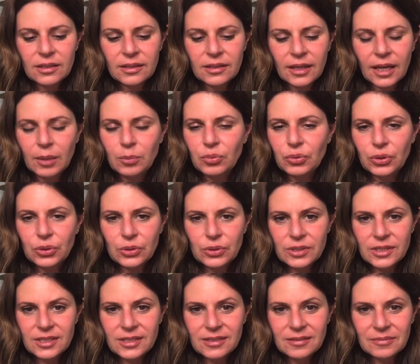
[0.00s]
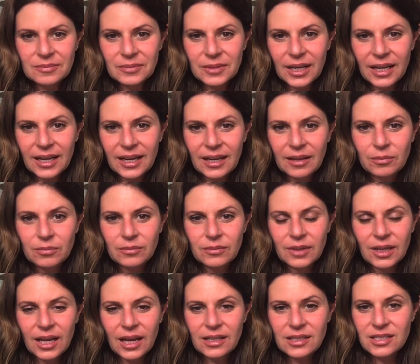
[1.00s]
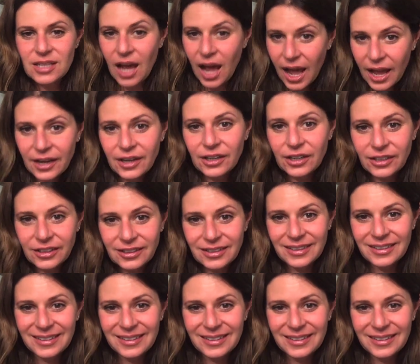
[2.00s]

I'm bruised and I'm tired.